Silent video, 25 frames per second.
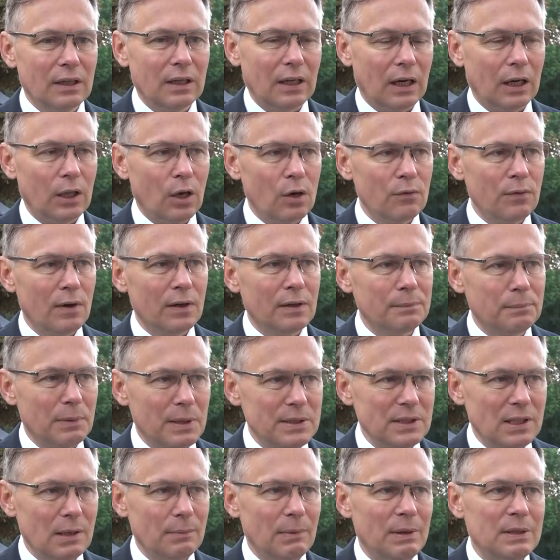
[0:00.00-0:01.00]
that will lead
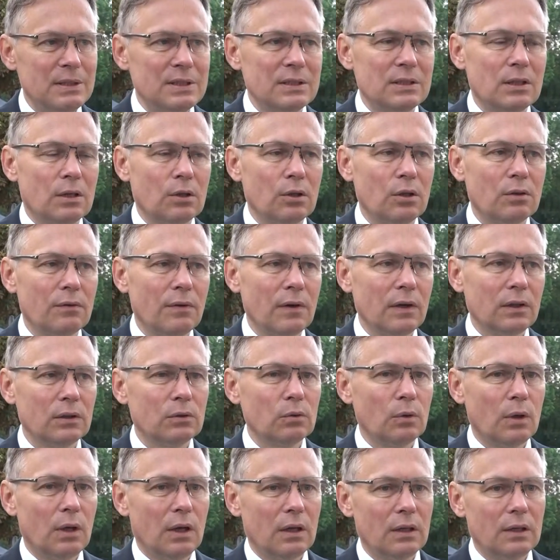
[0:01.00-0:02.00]
in the future to the
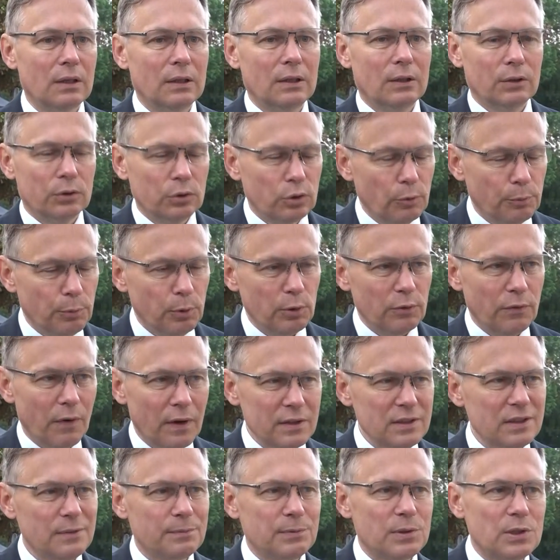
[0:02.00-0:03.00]
settlement of this issue
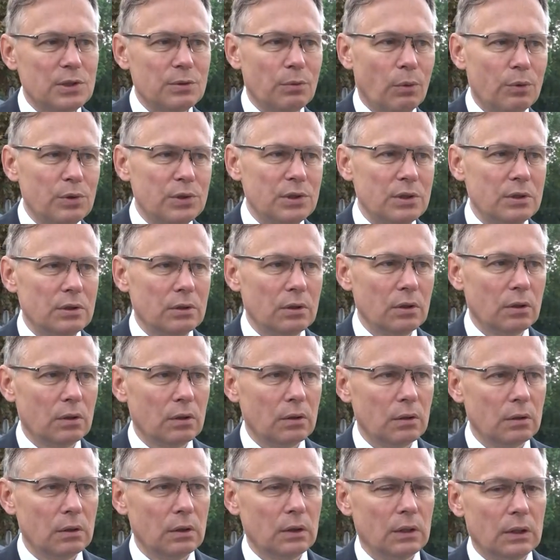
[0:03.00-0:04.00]
in the form of an
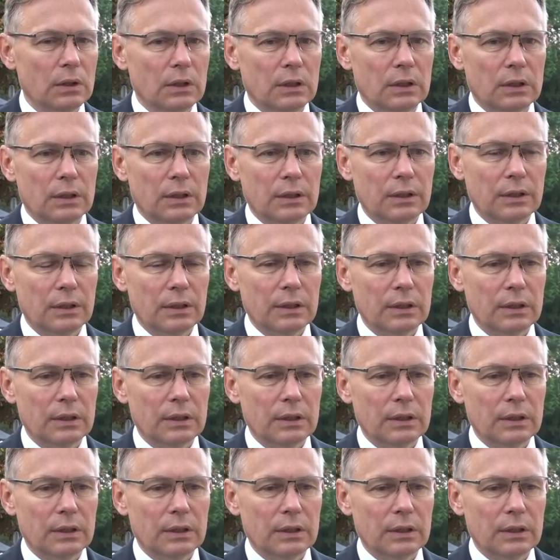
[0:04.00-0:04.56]
international agreement.